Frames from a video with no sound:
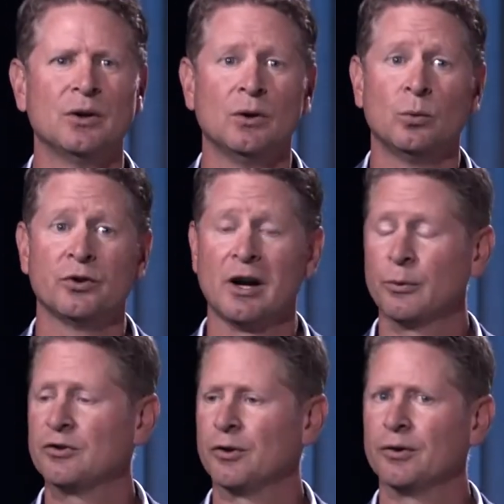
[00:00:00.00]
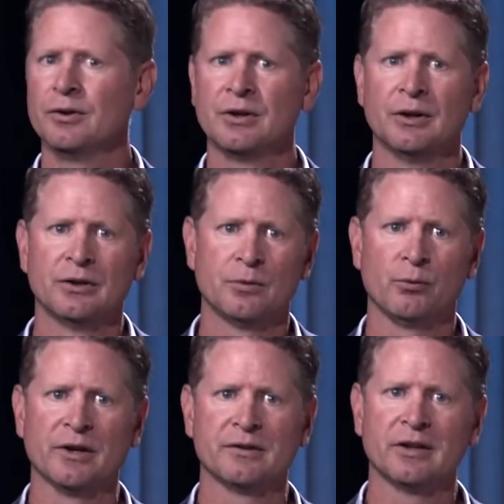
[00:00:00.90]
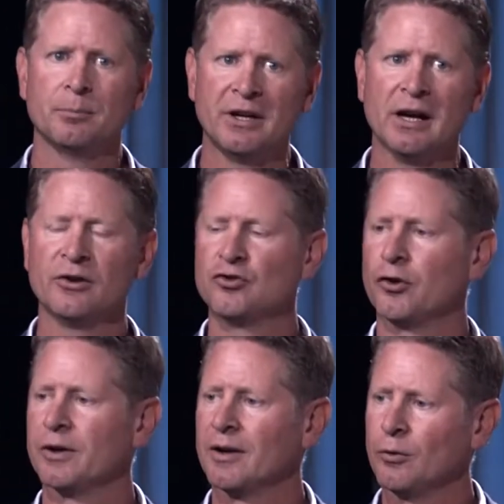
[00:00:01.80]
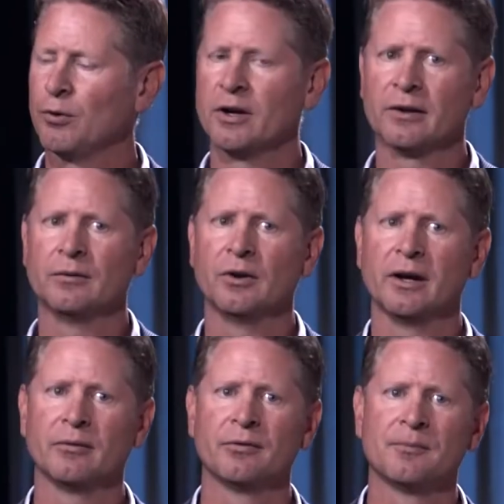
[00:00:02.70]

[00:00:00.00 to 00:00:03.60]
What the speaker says: will not return to prison and be on the journey of a productive life.